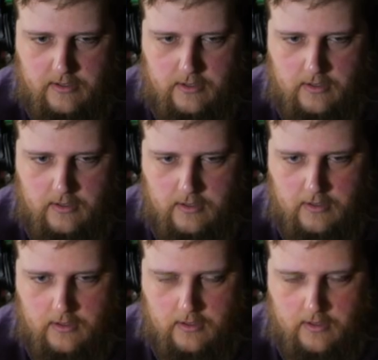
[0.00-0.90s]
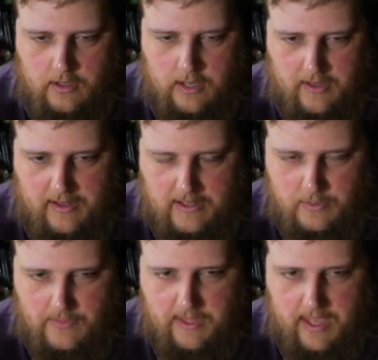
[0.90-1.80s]
I think that's when
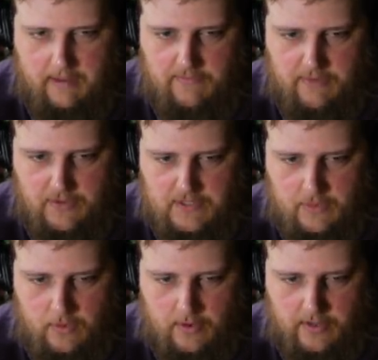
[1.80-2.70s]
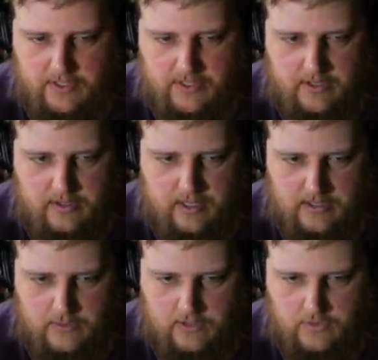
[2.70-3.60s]
the game feels the worst, is
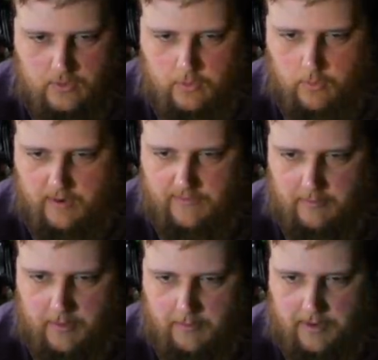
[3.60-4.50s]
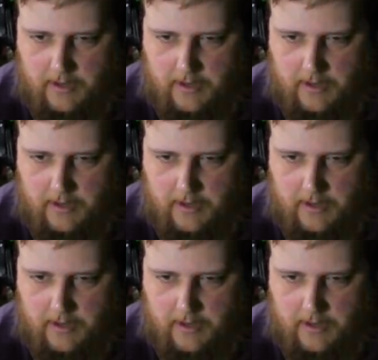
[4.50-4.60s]
when it's real rough and bumpy.